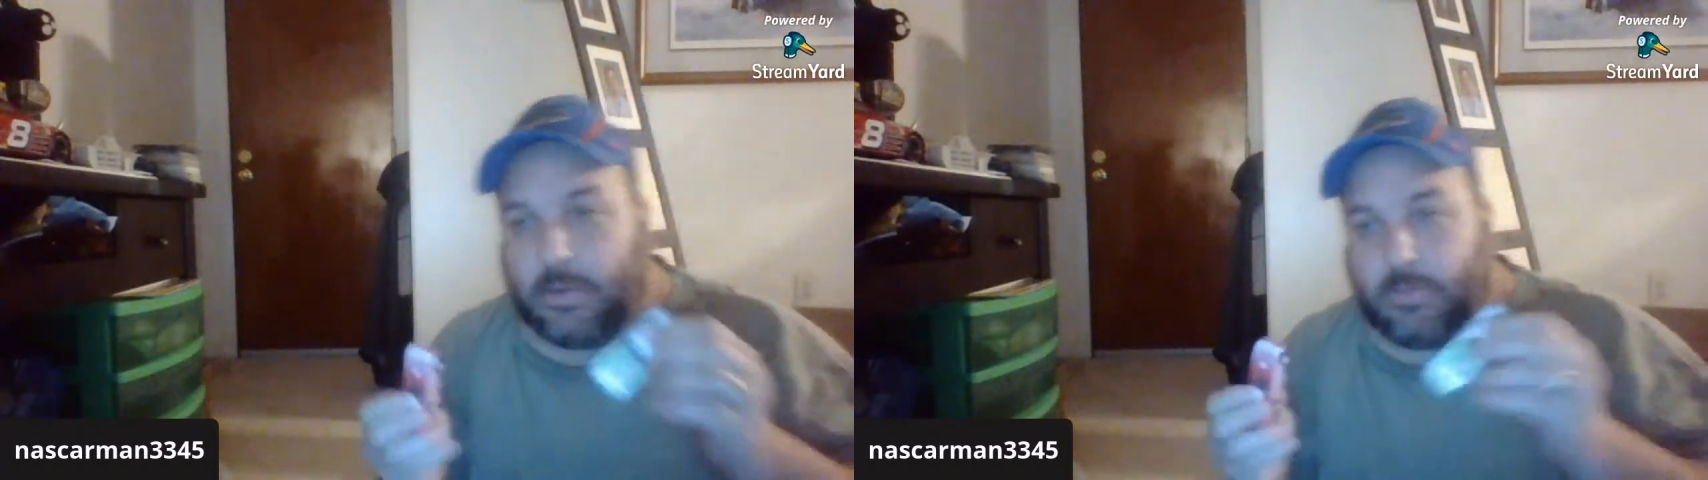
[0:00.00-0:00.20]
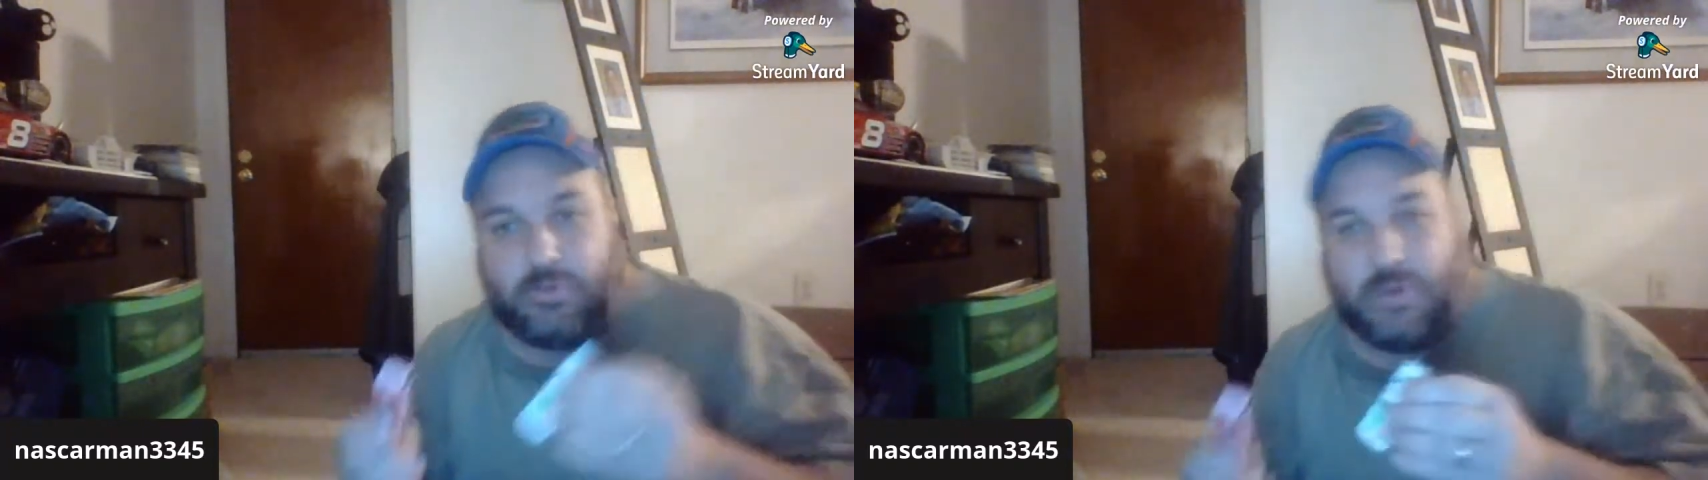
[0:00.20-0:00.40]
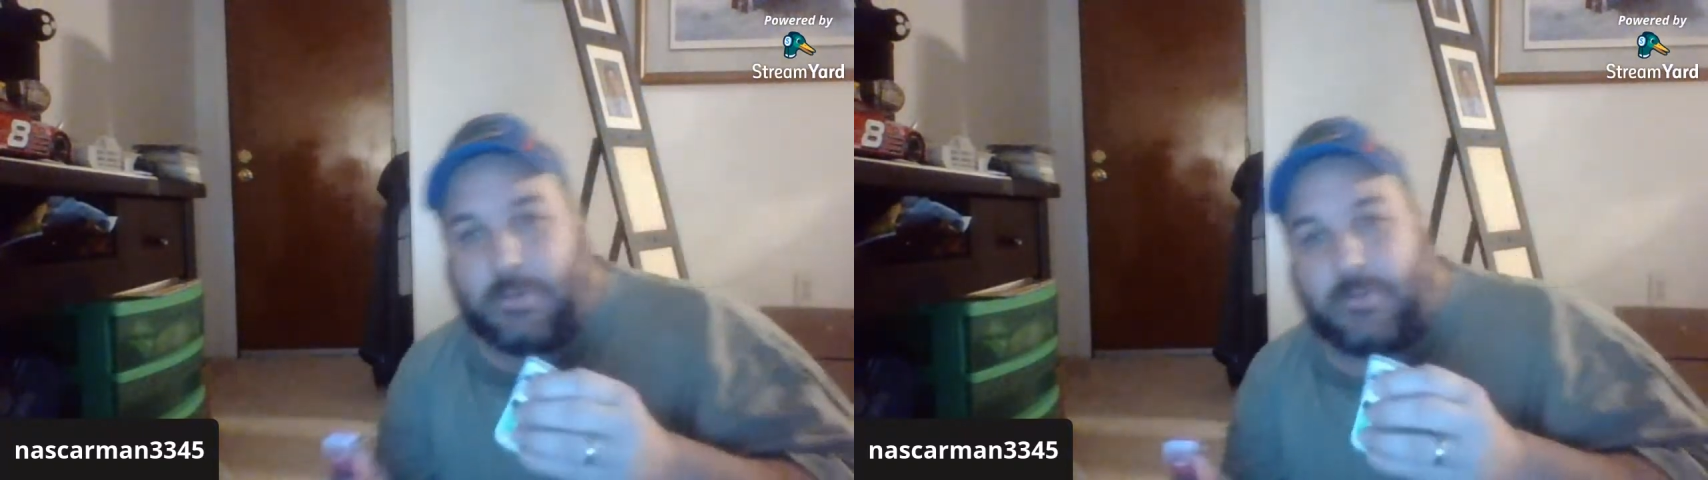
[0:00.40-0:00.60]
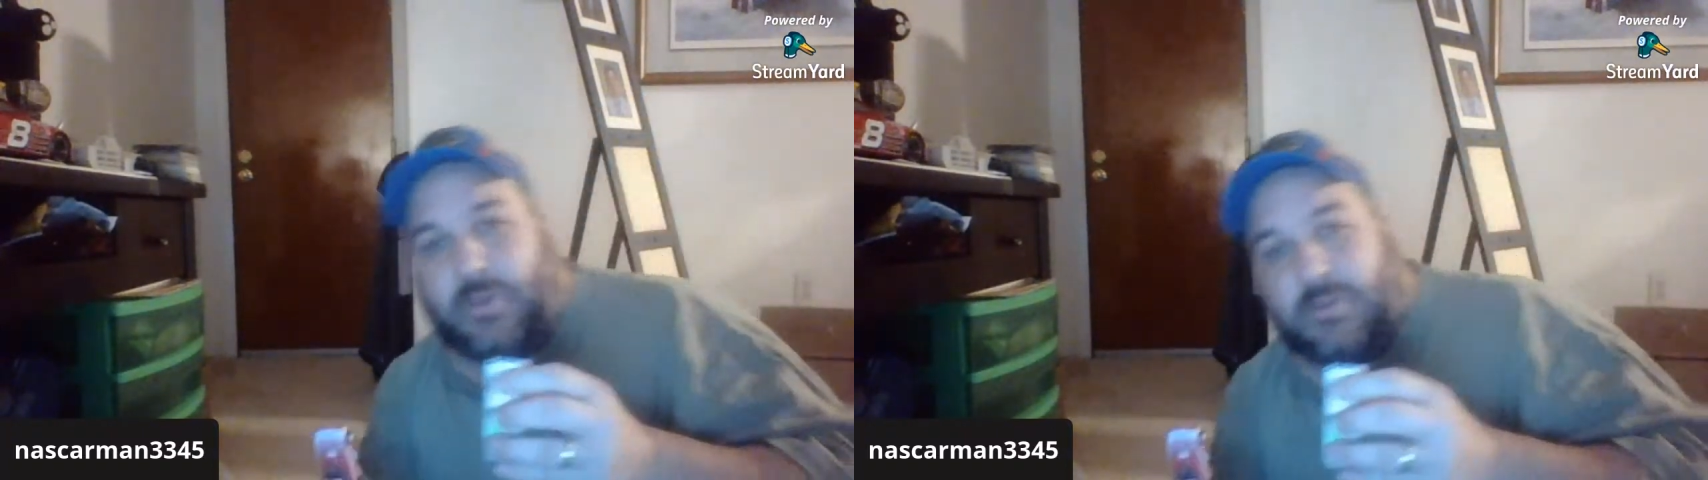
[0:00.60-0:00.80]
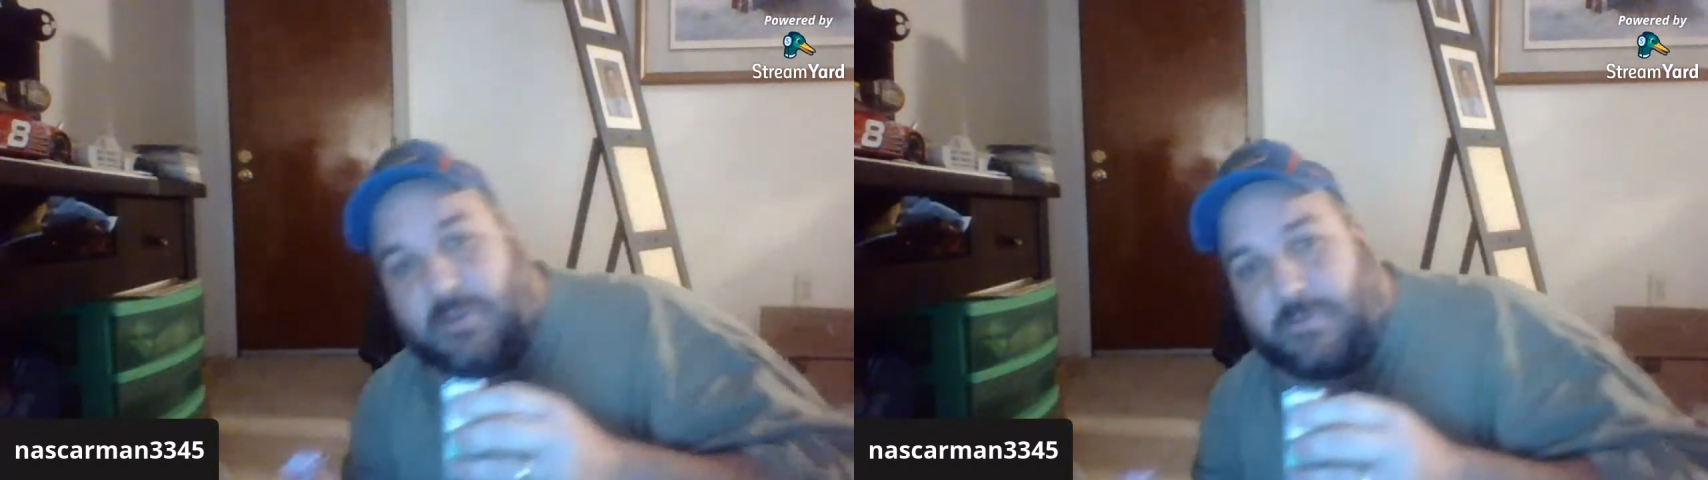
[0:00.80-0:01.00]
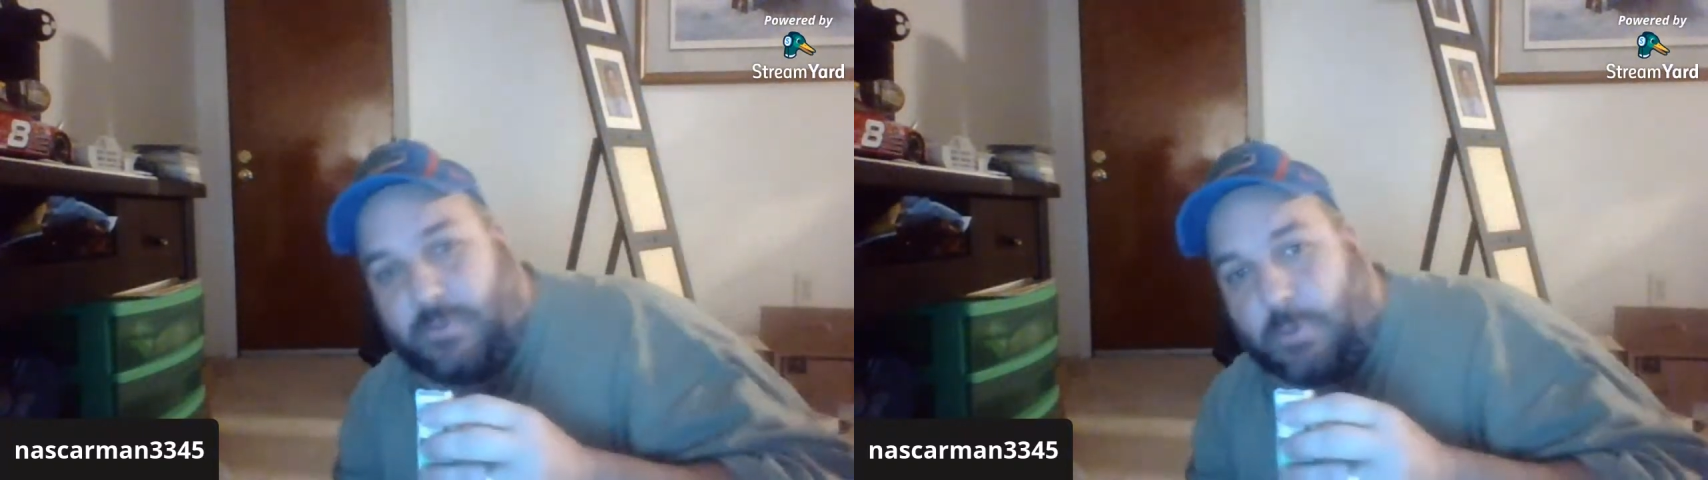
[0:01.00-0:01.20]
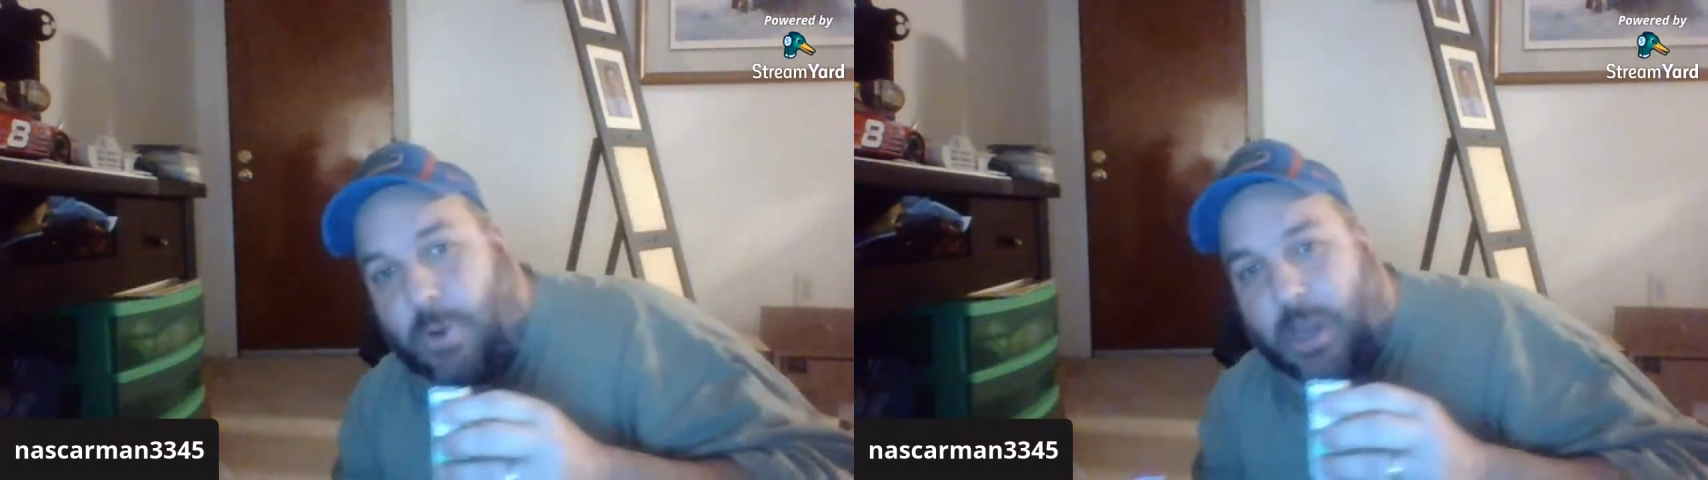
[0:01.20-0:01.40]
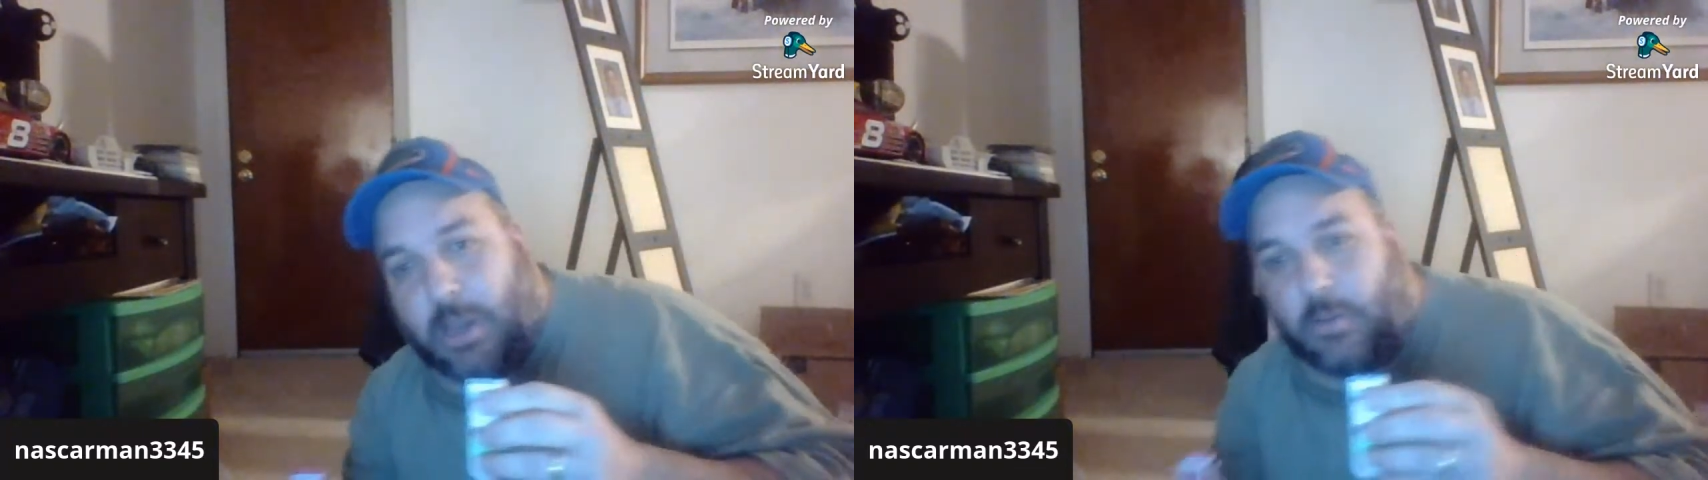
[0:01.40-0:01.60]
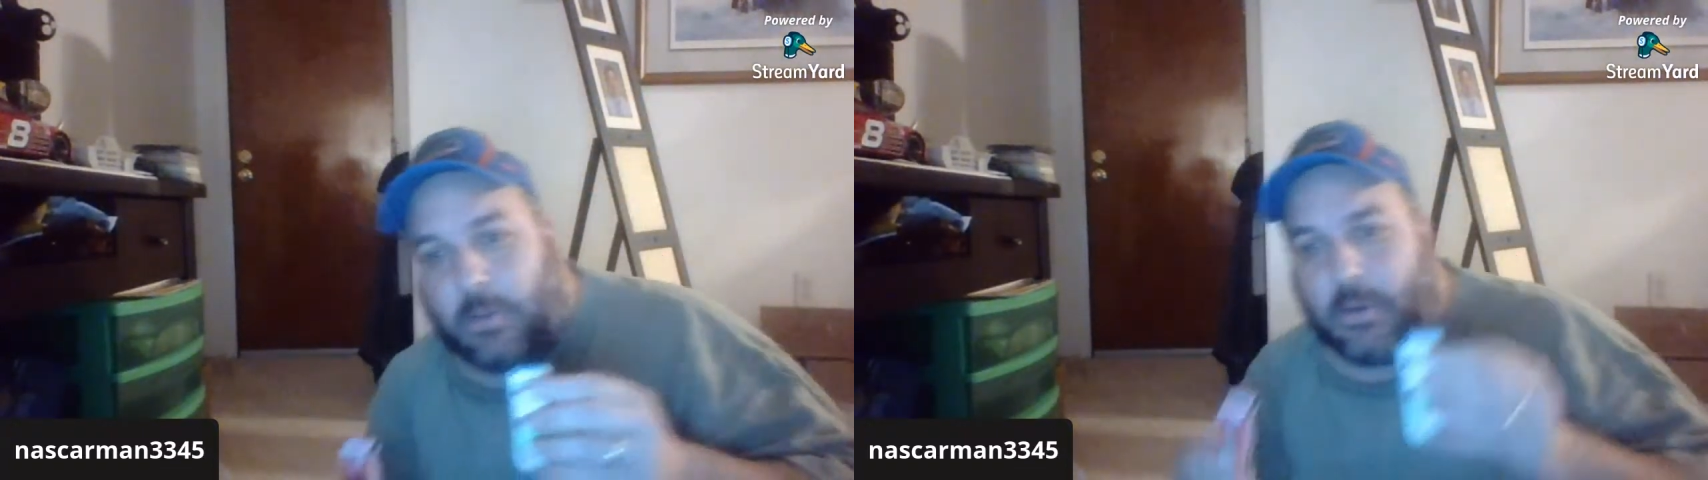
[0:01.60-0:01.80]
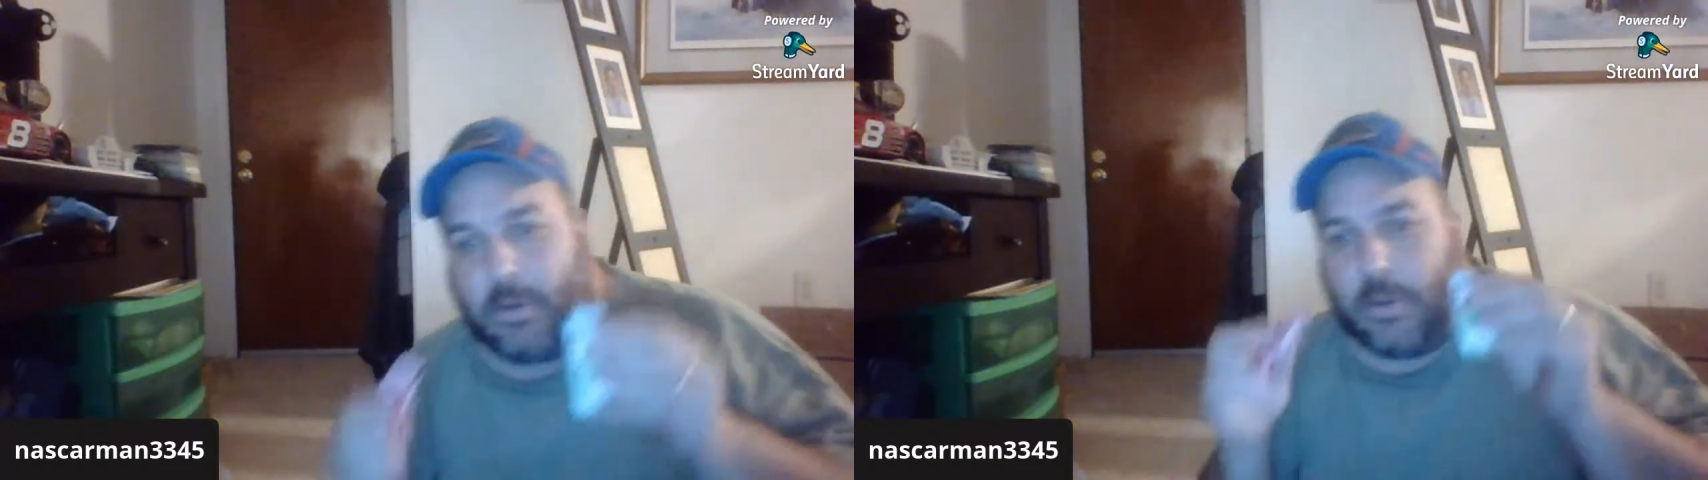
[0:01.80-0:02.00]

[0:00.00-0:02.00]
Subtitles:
which I've been racing for a while,